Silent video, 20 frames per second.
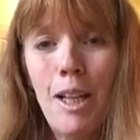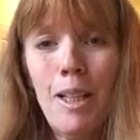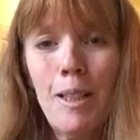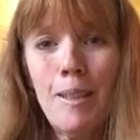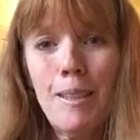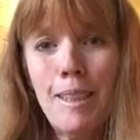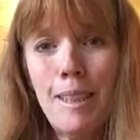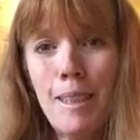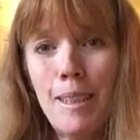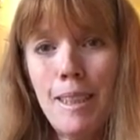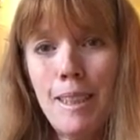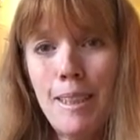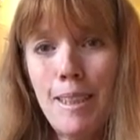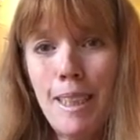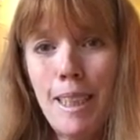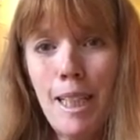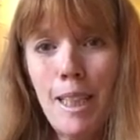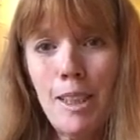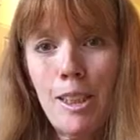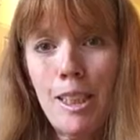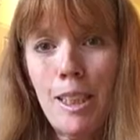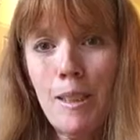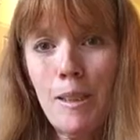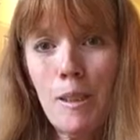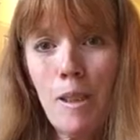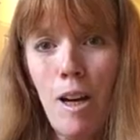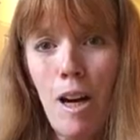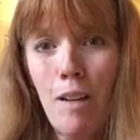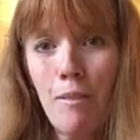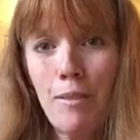You see, at the
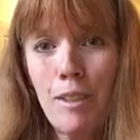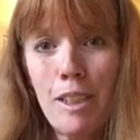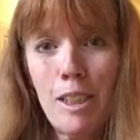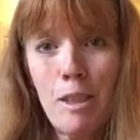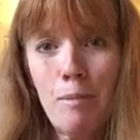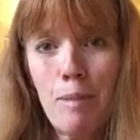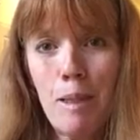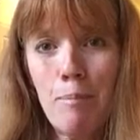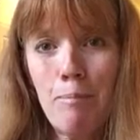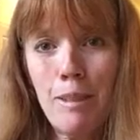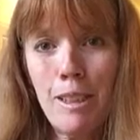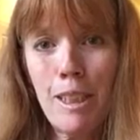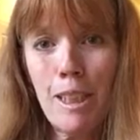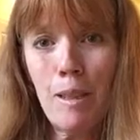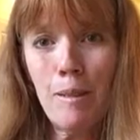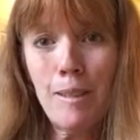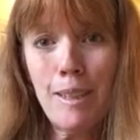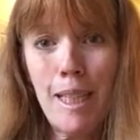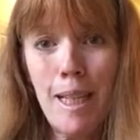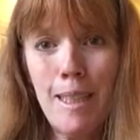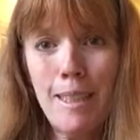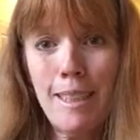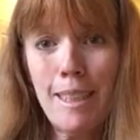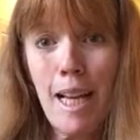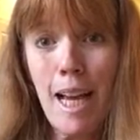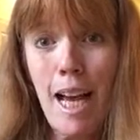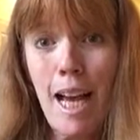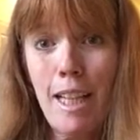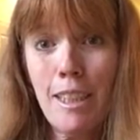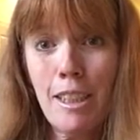DHS conference, people don't tend
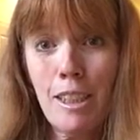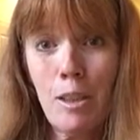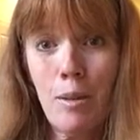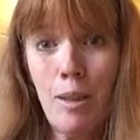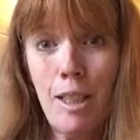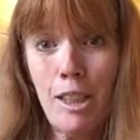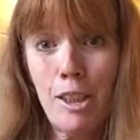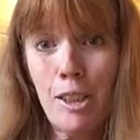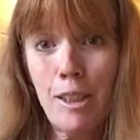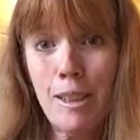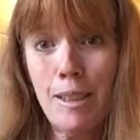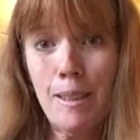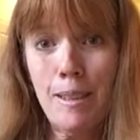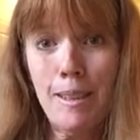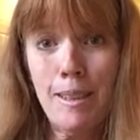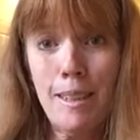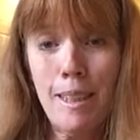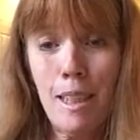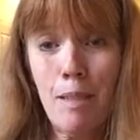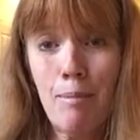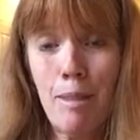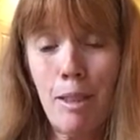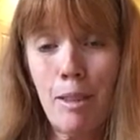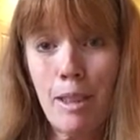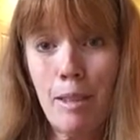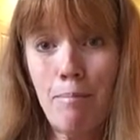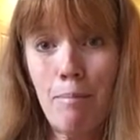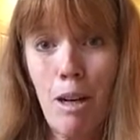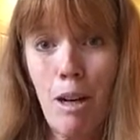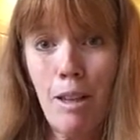to ask questions at the
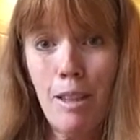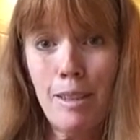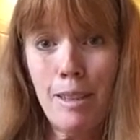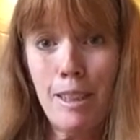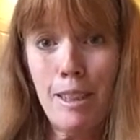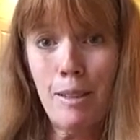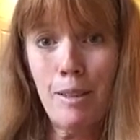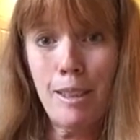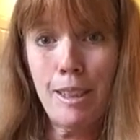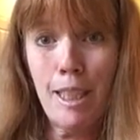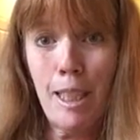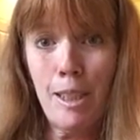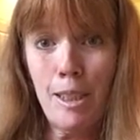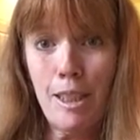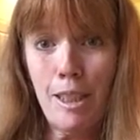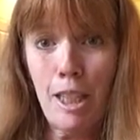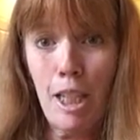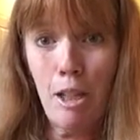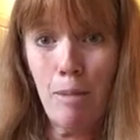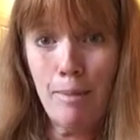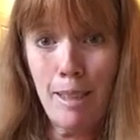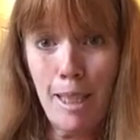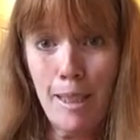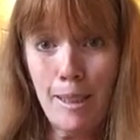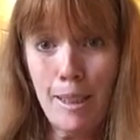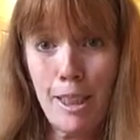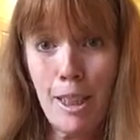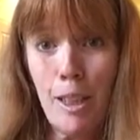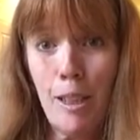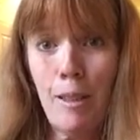American Bar Association
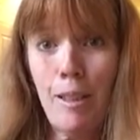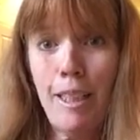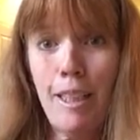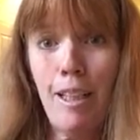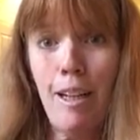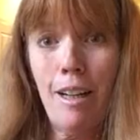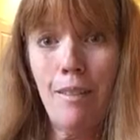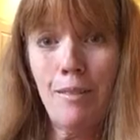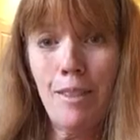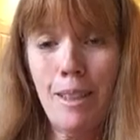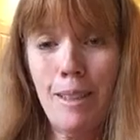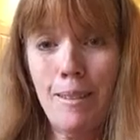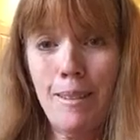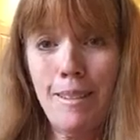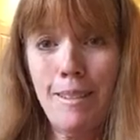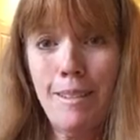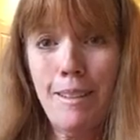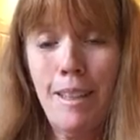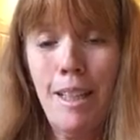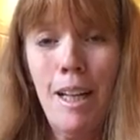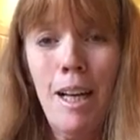Homeland Security Conference.